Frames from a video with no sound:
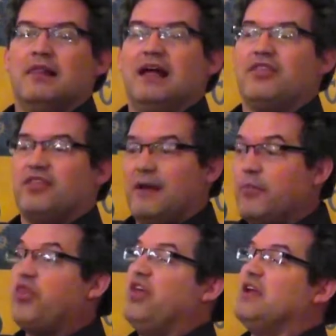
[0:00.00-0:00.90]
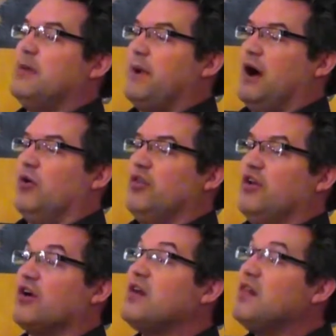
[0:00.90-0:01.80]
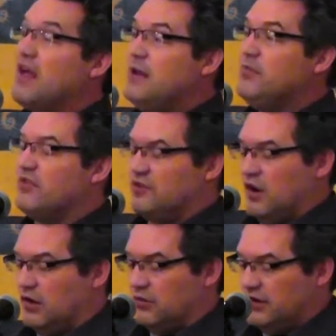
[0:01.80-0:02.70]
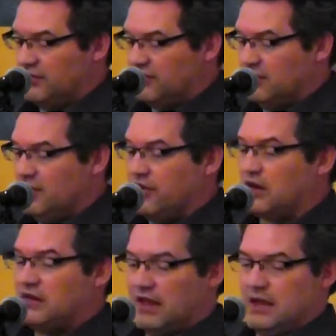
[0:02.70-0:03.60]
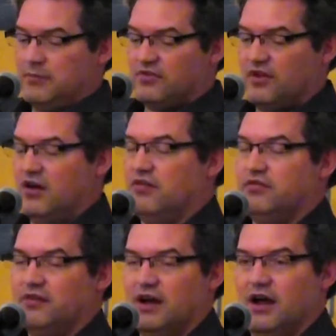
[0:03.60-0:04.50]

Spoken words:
let them think about their claims of tolerance, their claims of